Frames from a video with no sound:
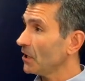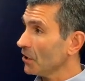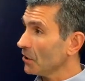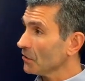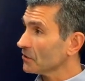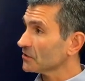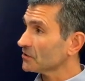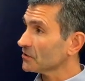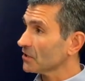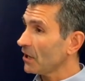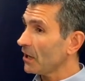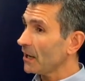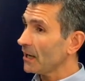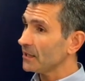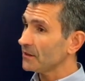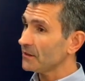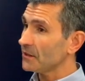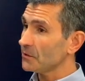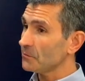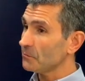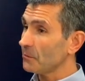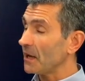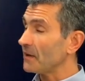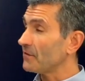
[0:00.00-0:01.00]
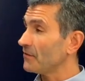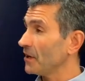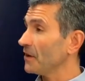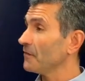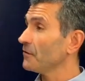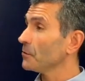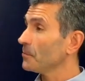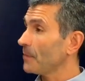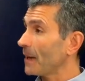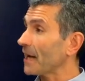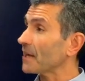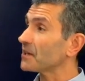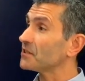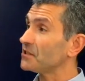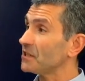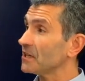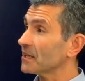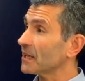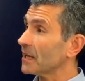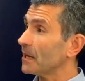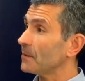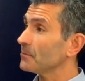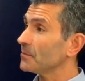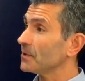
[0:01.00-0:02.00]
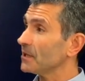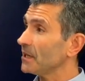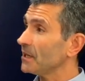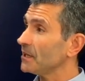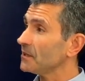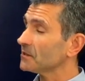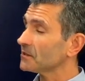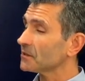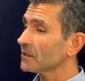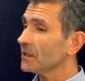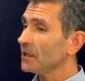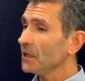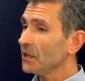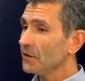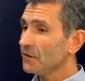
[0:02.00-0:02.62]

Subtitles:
alongside the wafer-level packaging companies